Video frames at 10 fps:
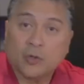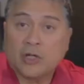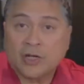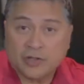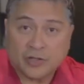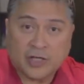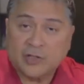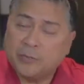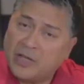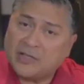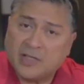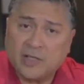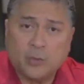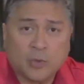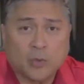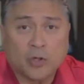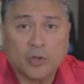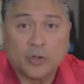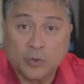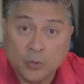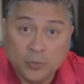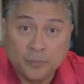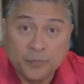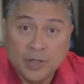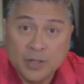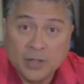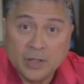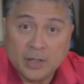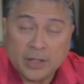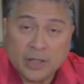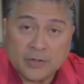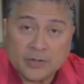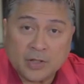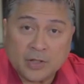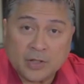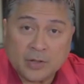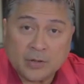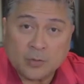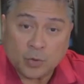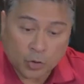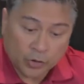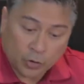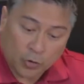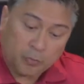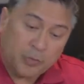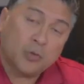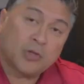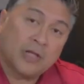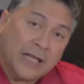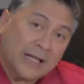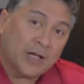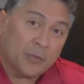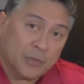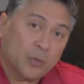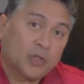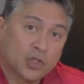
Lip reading: whole exercise, basically what we're going to do is we're going to compute the income that was